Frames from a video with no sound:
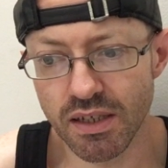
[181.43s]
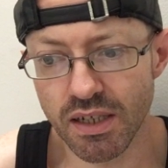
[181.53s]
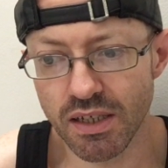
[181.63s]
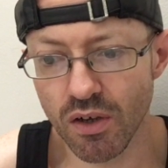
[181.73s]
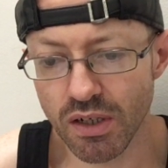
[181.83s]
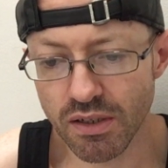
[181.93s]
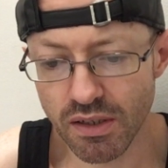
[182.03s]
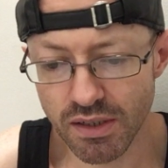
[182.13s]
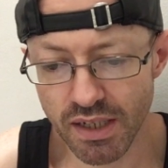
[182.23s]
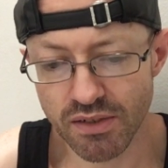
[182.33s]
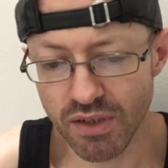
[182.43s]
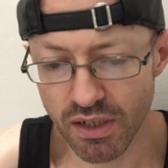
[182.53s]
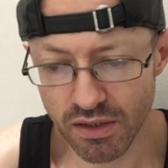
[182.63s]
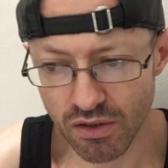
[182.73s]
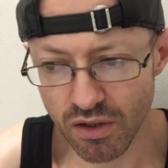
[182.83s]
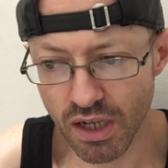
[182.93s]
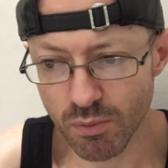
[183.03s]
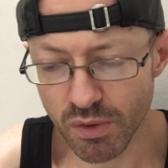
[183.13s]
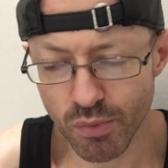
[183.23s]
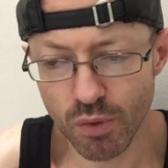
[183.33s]
that he got into the Next Gen and got
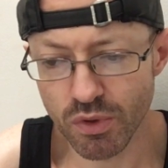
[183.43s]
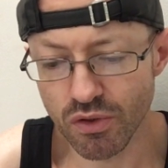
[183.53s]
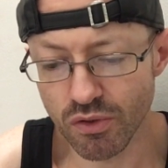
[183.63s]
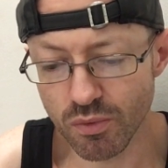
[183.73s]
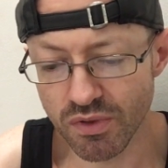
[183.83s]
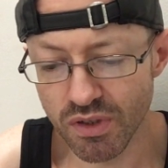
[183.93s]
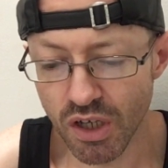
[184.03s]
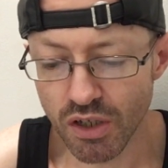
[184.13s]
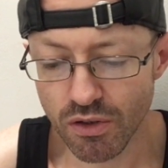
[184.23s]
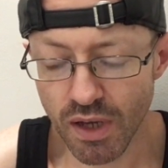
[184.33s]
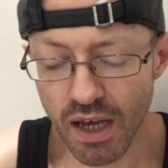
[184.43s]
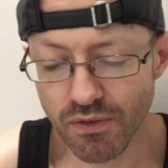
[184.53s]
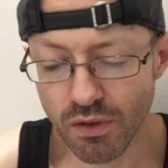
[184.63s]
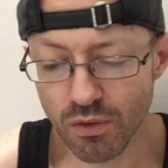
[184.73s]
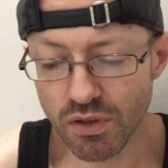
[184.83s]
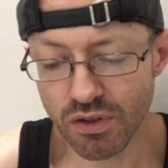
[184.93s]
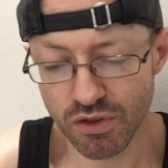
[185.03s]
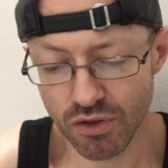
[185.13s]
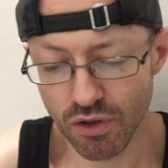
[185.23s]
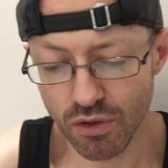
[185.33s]
Rick Berman to do was, you have to look at the
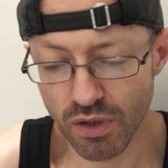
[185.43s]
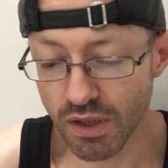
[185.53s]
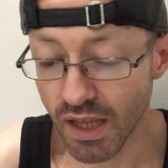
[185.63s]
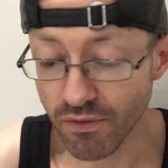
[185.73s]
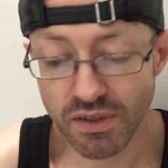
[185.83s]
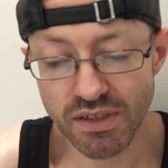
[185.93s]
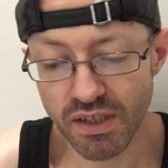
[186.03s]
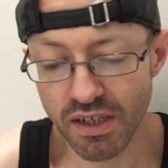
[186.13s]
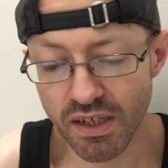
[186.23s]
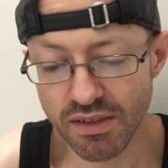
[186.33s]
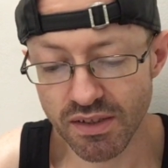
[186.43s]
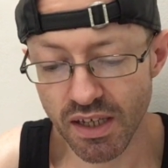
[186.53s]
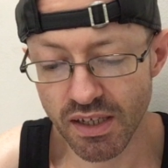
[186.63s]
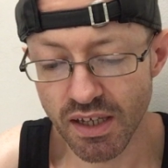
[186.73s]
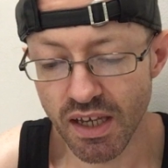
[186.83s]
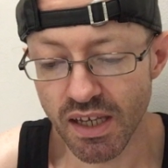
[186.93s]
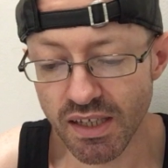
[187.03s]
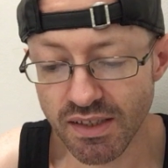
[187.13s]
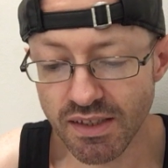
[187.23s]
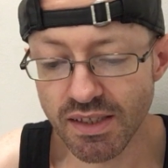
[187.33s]
show and every scene and say,
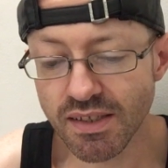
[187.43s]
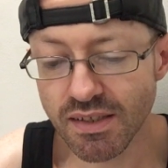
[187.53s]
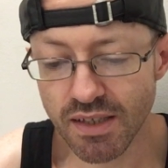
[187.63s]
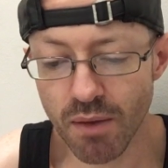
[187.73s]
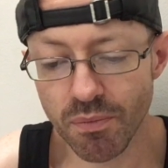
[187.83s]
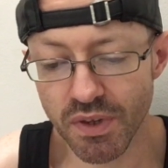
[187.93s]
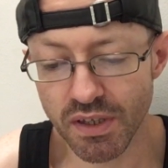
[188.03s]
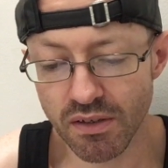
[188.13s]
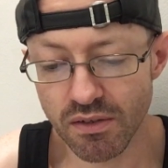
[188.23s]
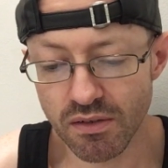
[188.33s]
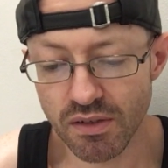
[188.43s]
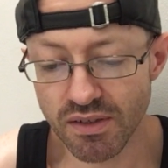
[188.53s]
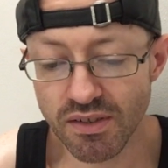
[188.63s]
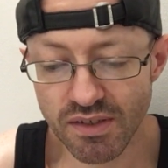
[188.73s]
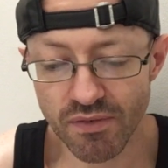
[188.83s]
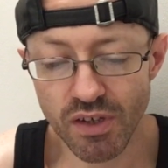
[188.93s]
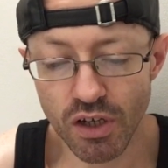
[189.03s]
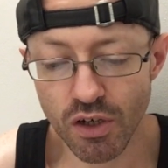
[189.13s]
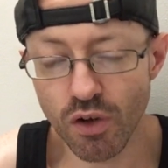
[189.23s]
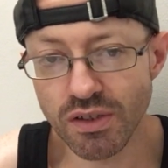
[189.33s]
is this something
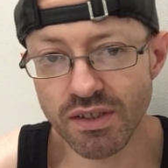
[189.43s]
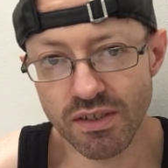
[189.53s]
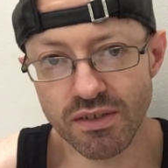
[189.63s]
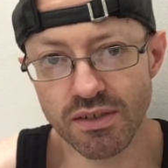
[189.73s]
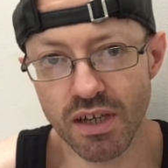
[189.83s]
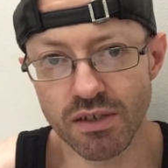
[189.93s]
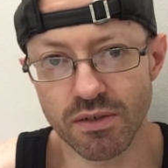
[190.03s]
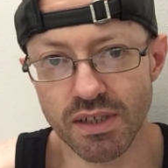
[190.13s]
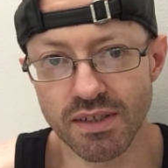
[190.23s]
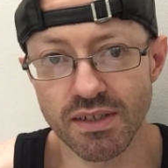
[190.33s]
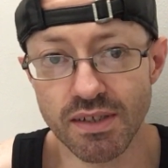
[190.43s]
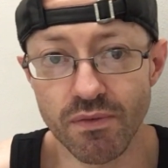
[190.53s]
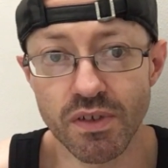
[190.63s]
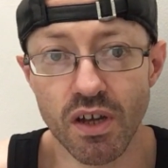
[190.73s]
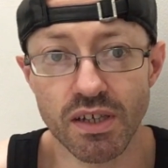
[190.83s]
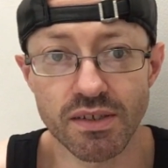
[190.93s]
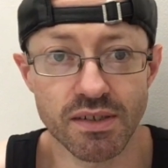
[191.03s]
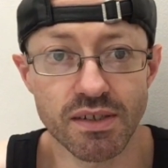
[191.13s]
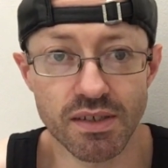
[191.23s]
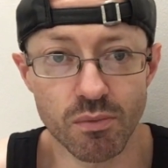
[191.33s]
I can only see on Star Trek? Is this something I can
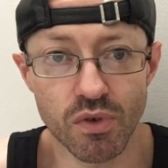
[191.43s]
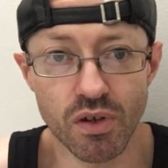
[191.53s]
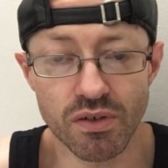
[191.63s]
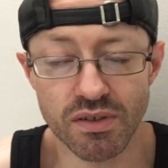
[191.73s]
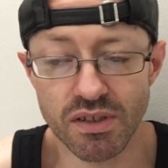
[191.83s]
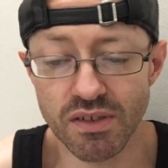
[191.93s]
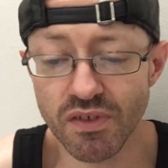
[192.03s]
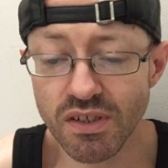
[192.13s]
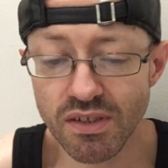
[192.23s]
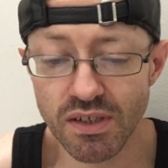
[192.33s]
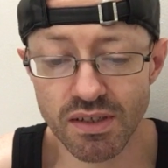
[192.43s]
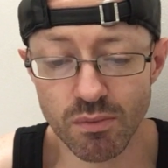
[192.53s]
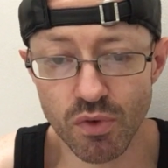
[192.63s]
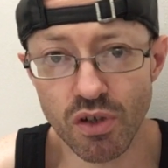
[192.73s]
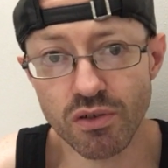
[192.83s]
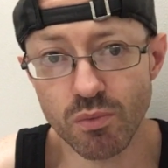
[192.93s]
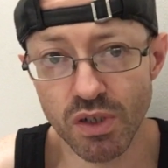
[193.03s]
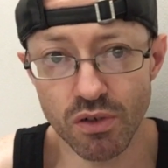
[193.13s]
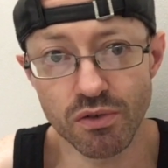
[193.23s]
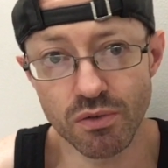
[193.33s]
see somewhere else? Because if you can see it somewhere else, we
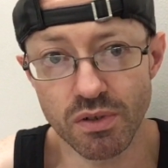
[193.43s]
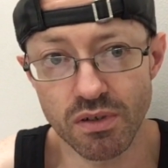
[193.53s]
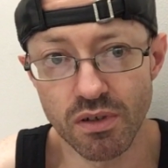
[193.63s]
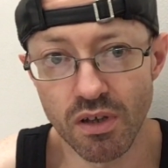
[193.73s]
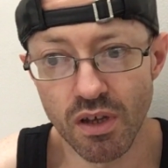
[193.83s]
don't do it.